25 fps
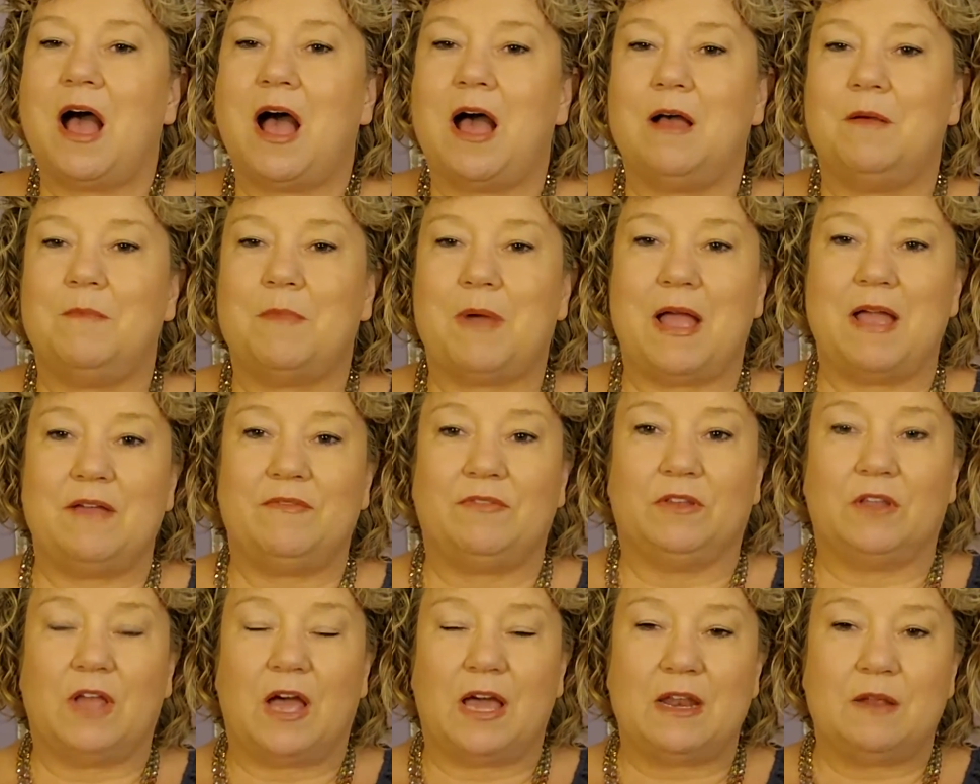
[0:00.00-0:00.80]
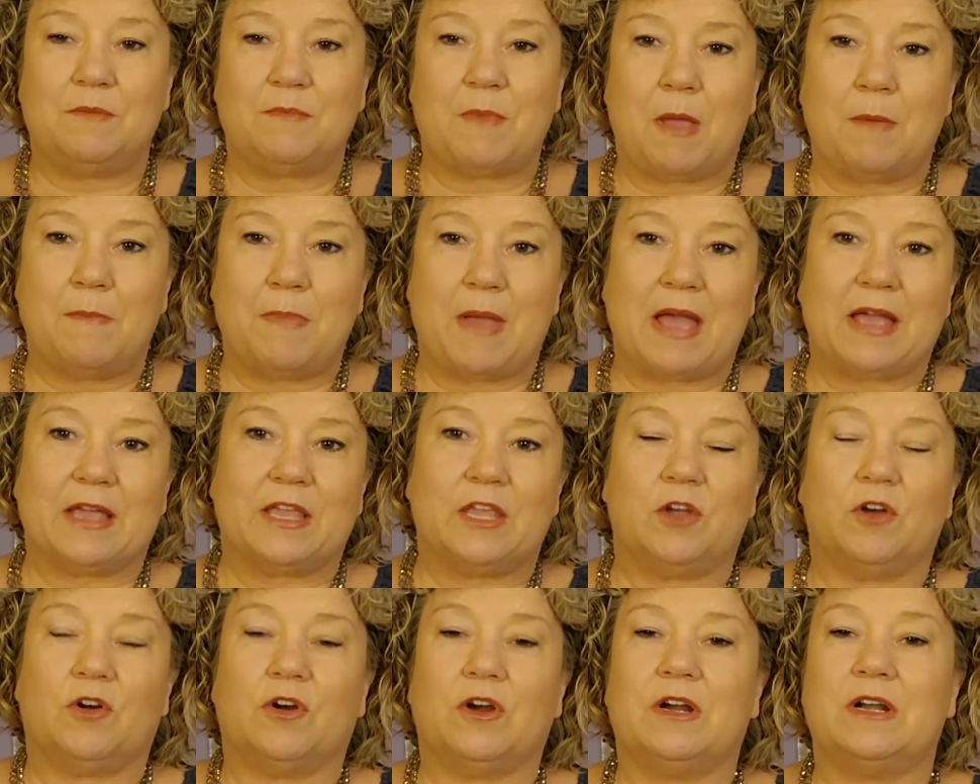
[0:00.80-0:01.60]
I have a lot in my
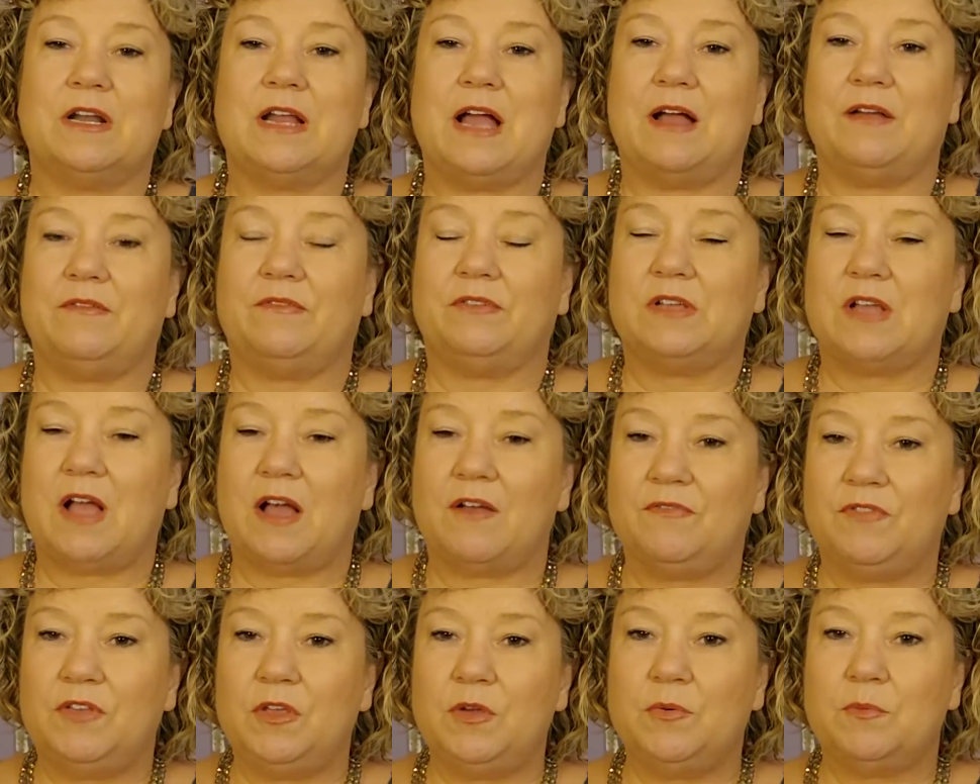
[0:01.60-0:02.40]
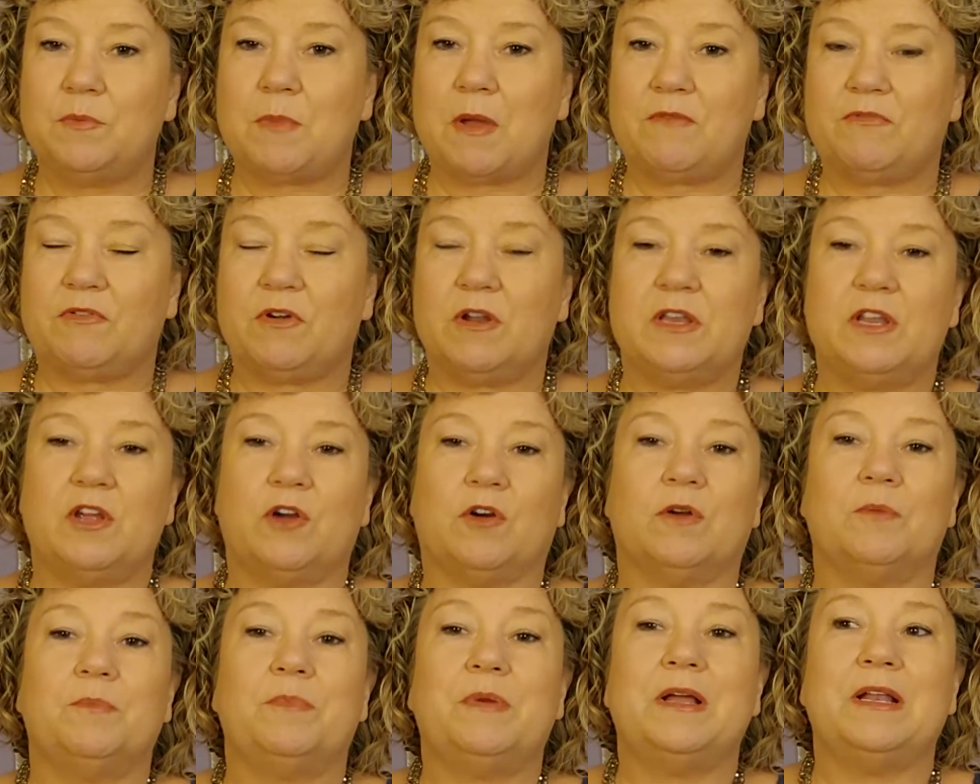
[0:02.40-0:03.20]
backyard. I have a few in my front
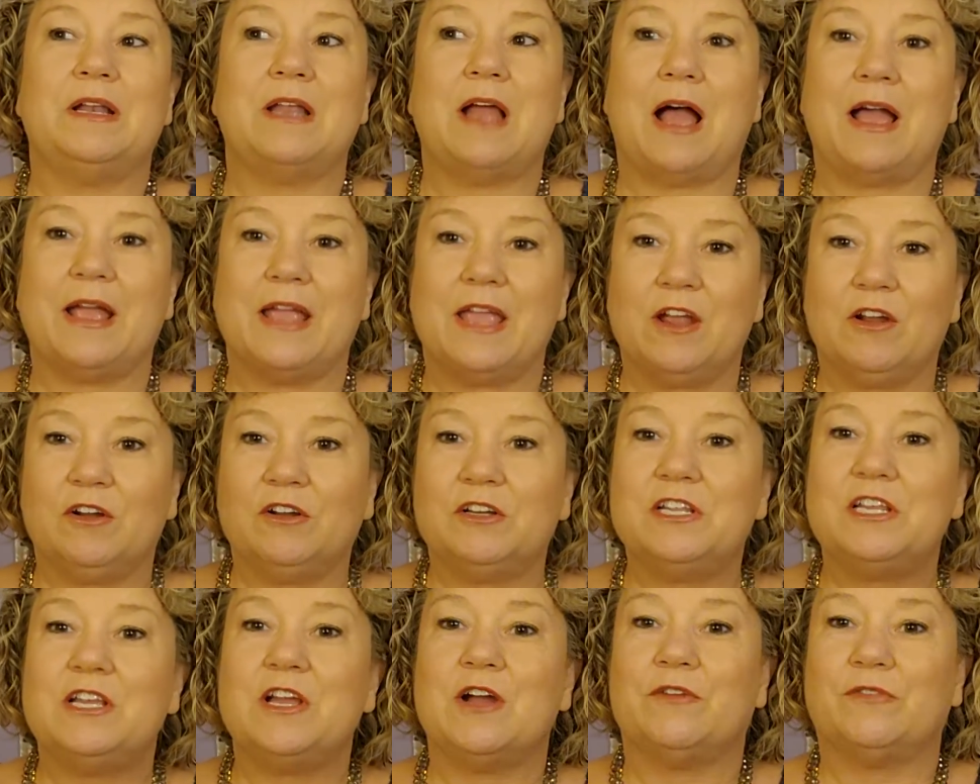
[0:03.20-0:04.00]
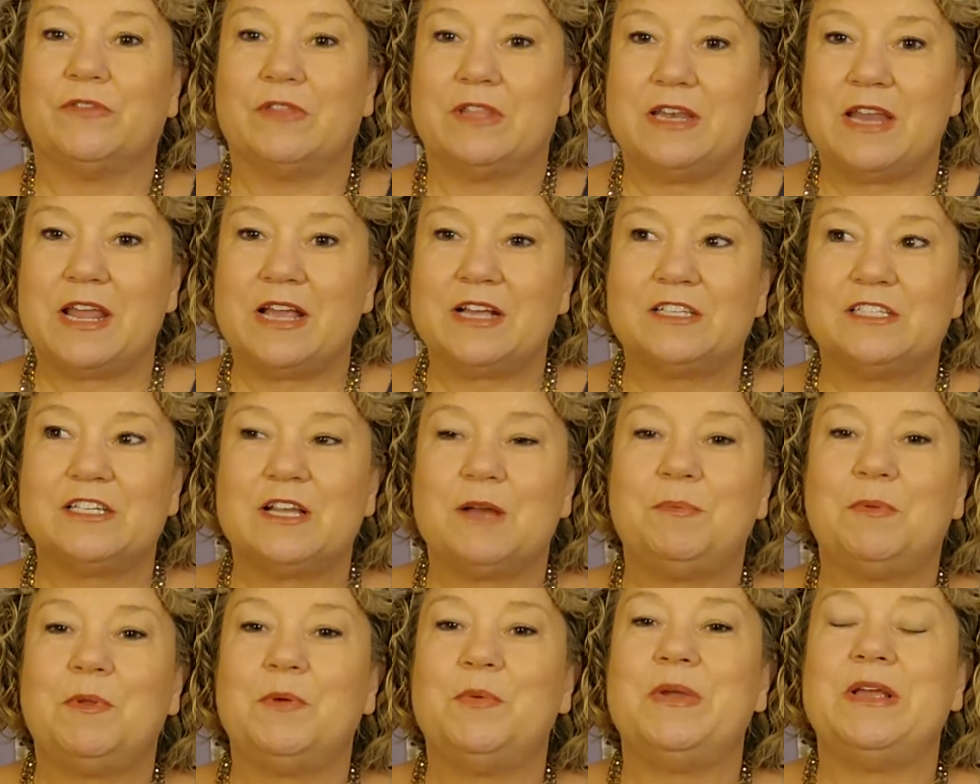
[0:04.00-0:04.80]
yard, but I guarantee you over the next
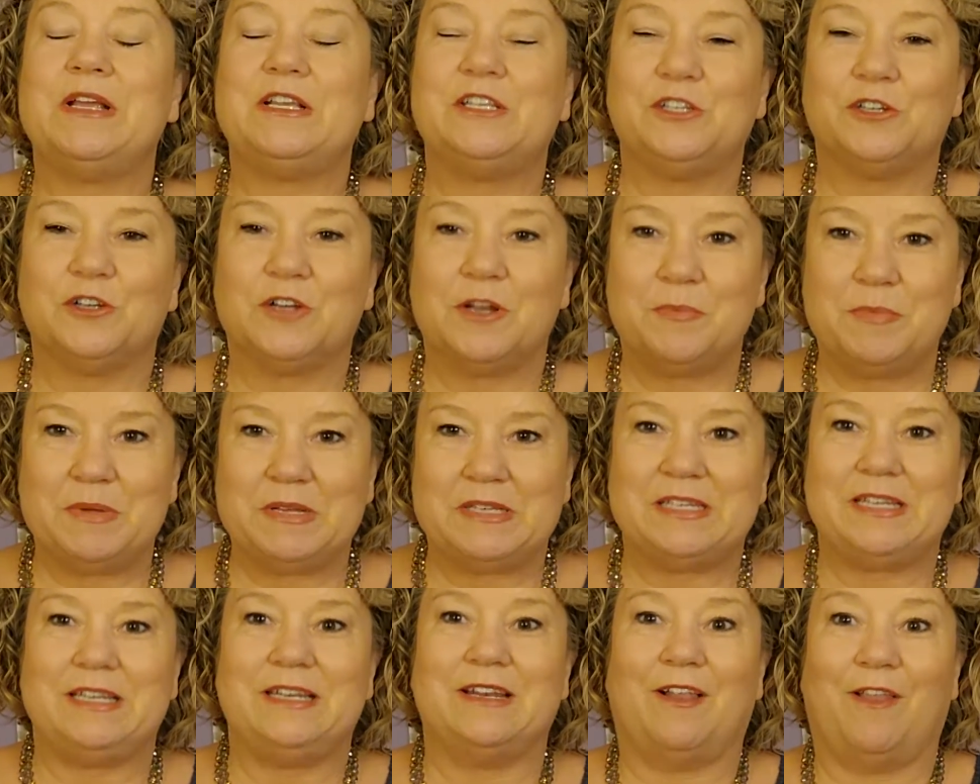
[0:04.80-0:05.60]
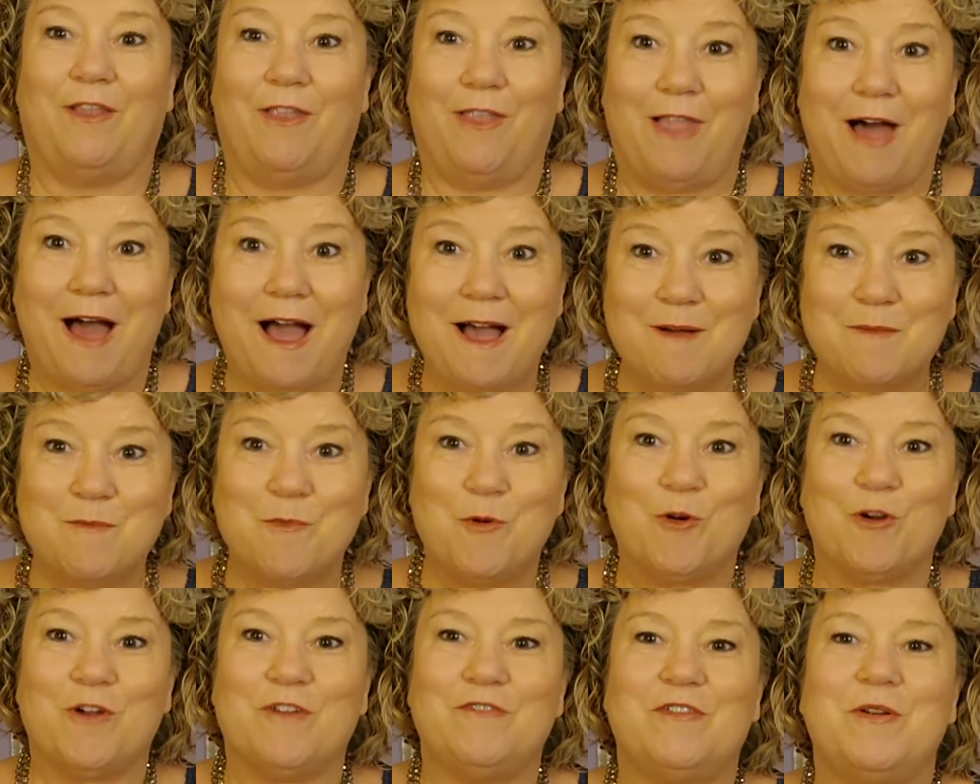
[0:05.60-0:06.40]
couple of weeks, you're going to be seeing a lot
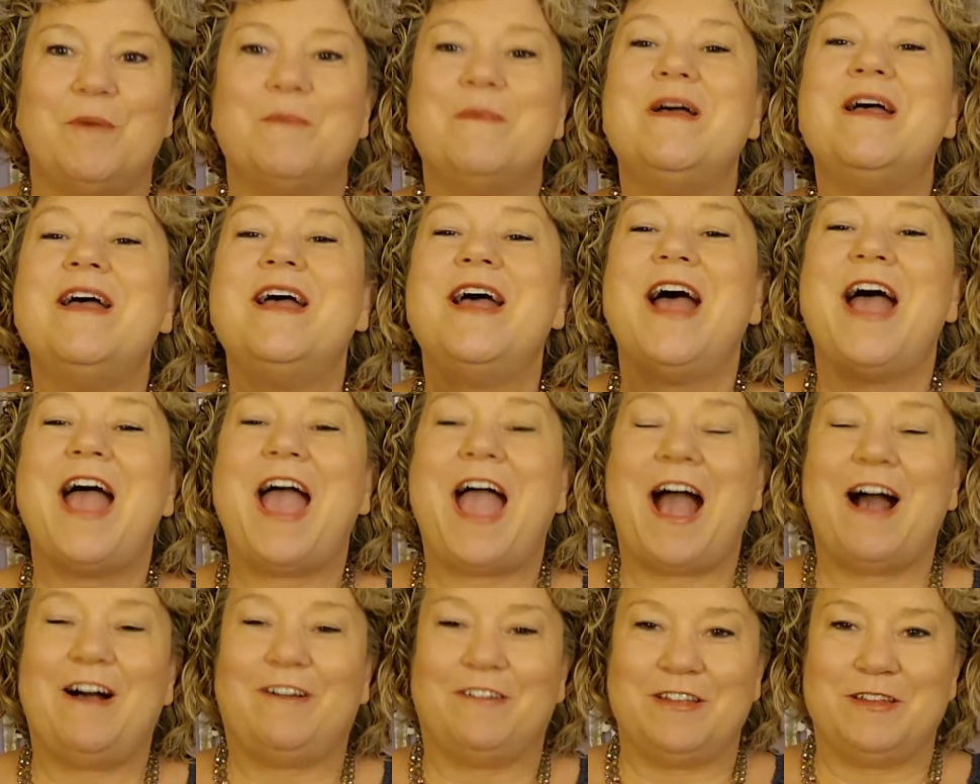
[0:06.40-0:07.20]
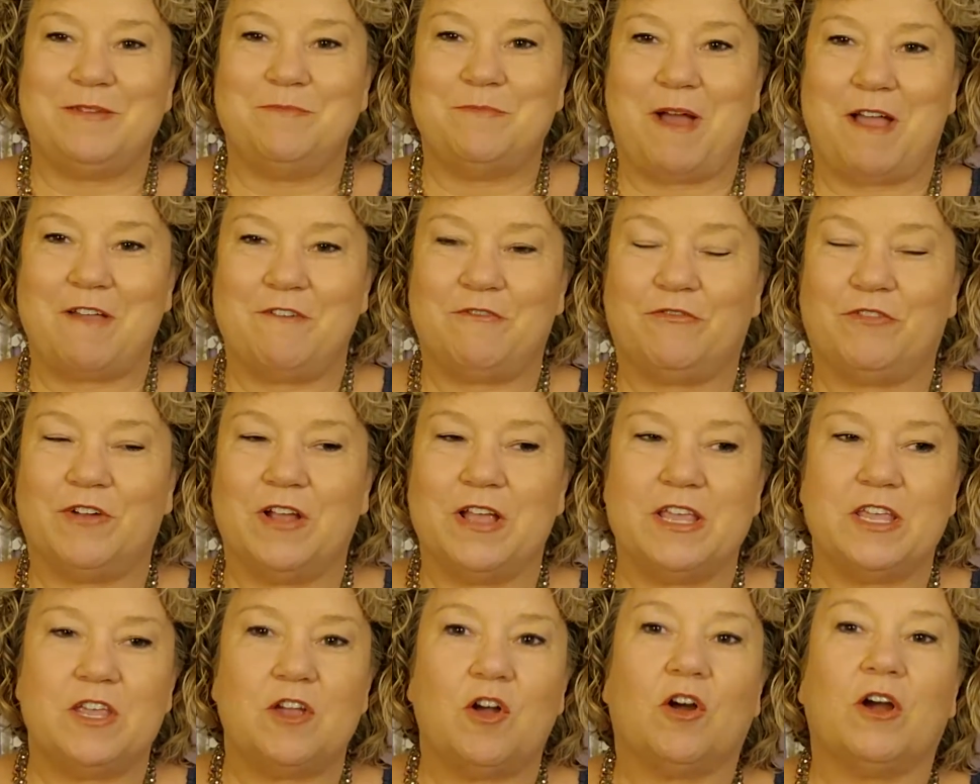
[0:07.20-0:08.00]
more of them out in my
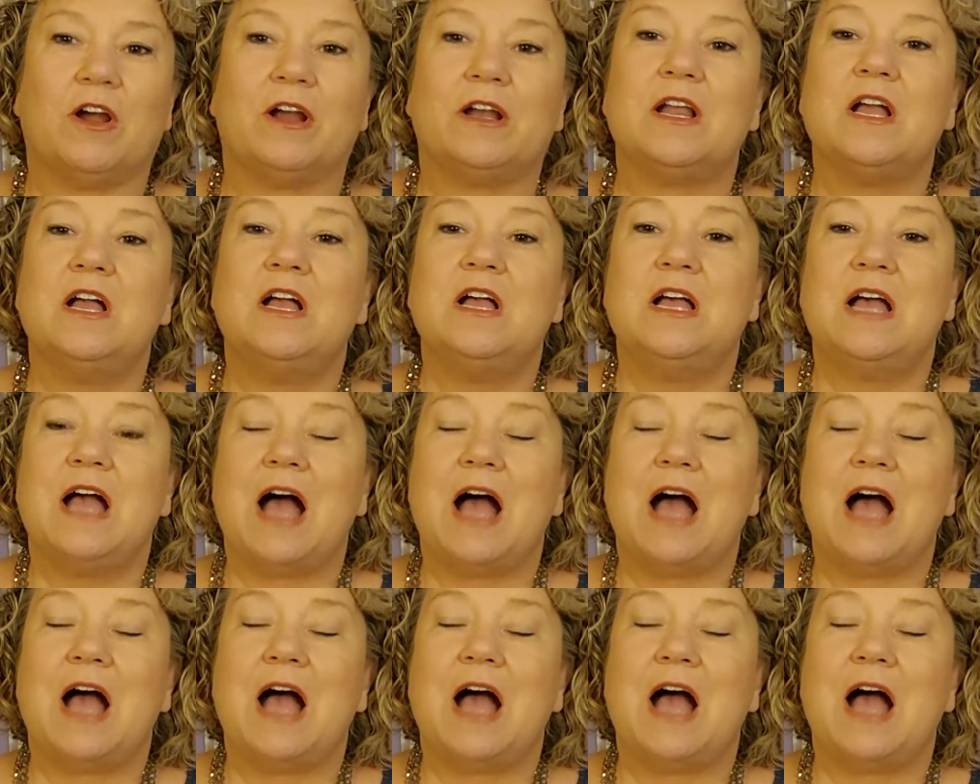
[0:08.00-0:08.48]
front yard.